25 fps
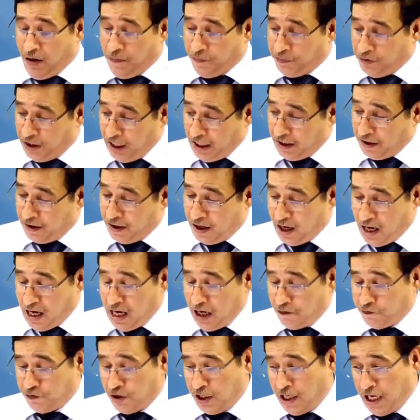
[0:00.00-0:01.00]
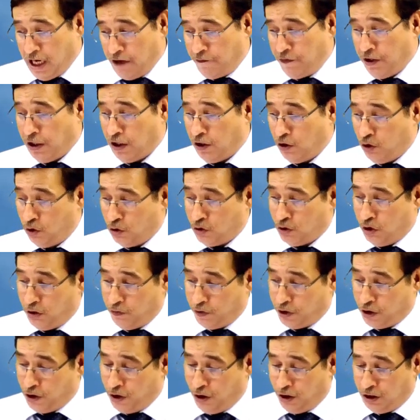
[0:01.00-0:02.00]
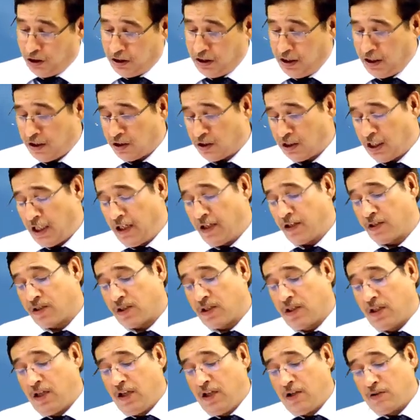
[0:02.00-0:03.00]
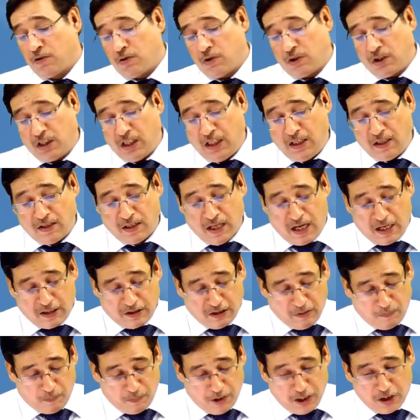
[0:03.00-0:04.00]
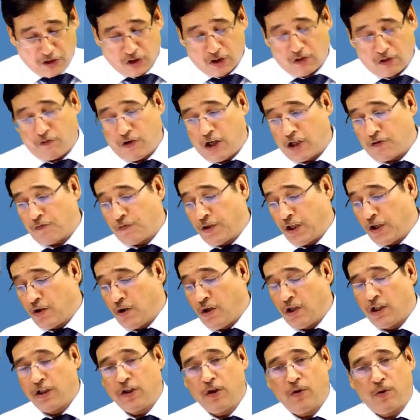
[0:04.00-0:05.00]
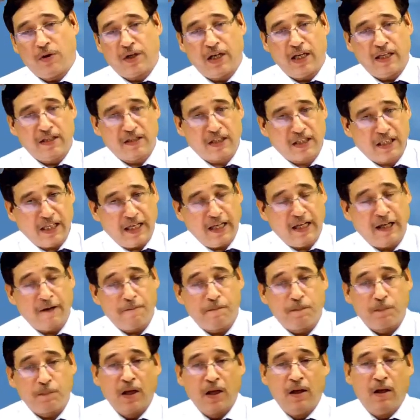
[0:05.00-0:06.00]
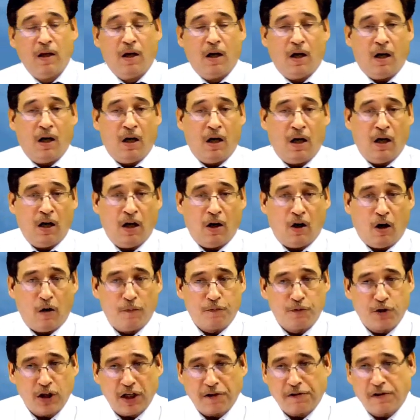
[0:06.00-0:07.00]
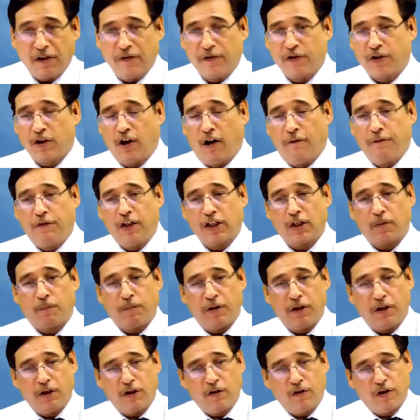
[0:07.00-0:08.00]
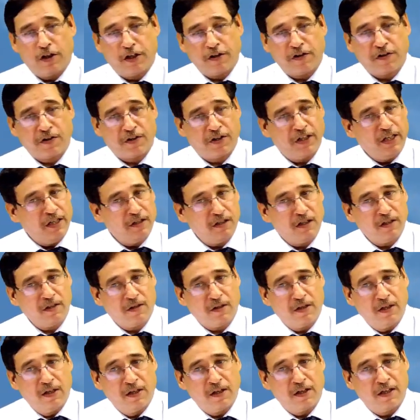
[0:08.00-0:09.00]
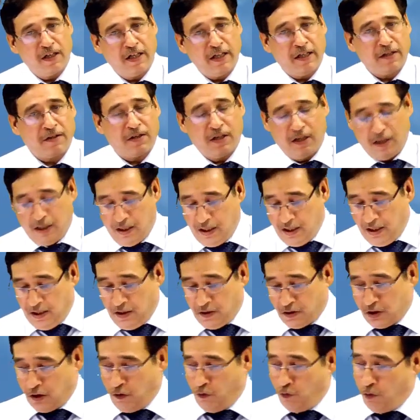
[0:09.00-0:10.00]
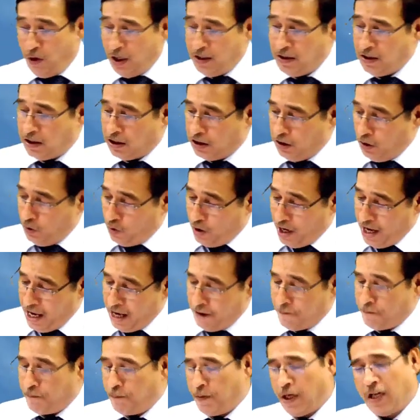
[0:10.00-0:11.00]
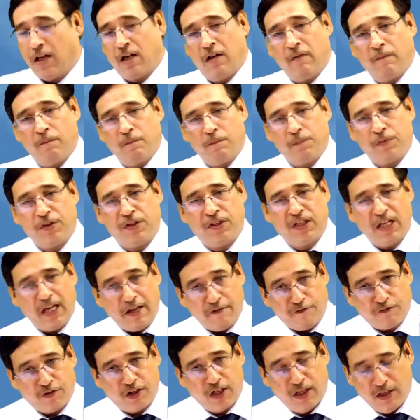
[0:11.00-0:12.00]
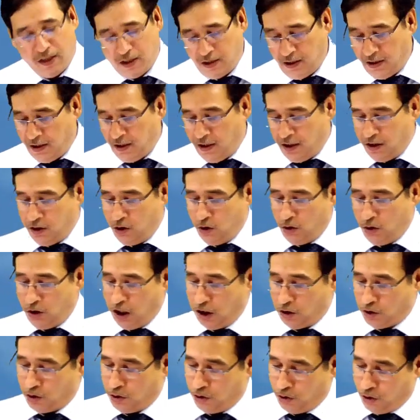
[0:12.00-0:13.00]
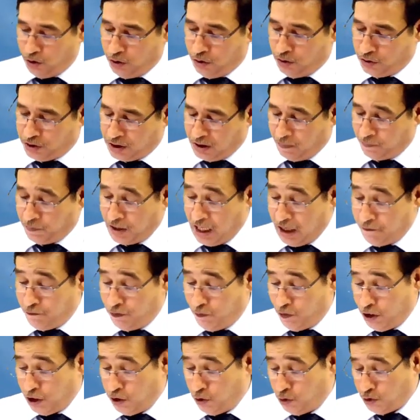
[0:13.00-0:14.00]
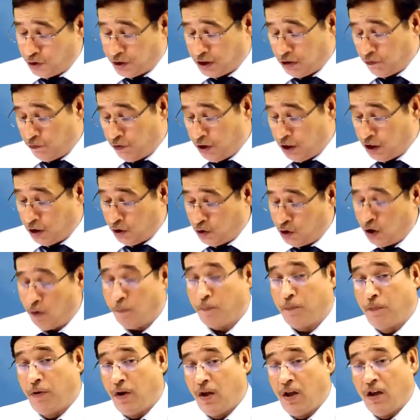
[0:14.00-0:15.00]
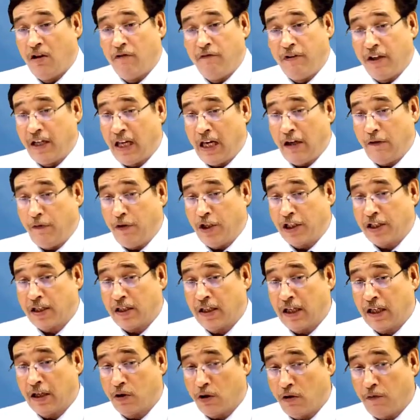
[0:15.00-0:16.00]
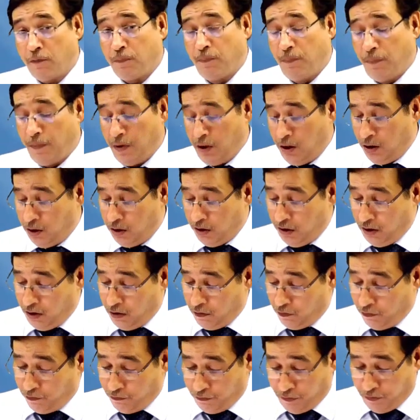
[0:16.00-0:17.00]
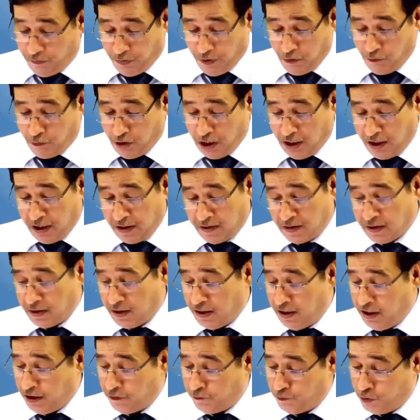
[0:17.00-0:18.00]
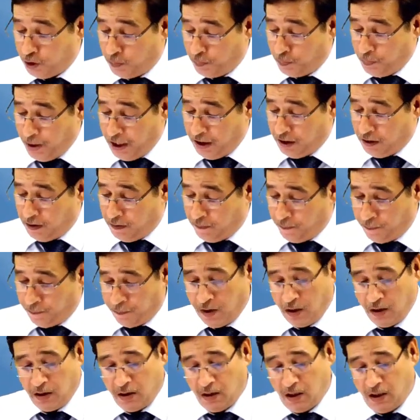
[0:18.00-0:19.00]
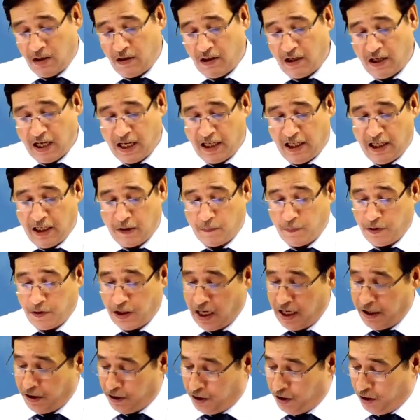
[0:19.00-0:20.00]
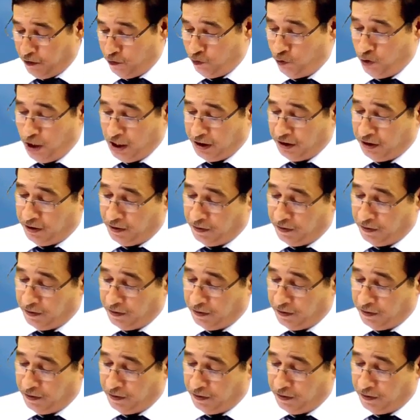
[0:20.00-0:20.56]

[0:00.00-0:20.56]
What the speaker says: Then after having a look over all these things, so these are the major what we call, you can say, objectives of this particular standard. Correct? So once you have become deft, you need to know, sometime we will use the word group. When I would say group, what does it would mean? Let me write here 1.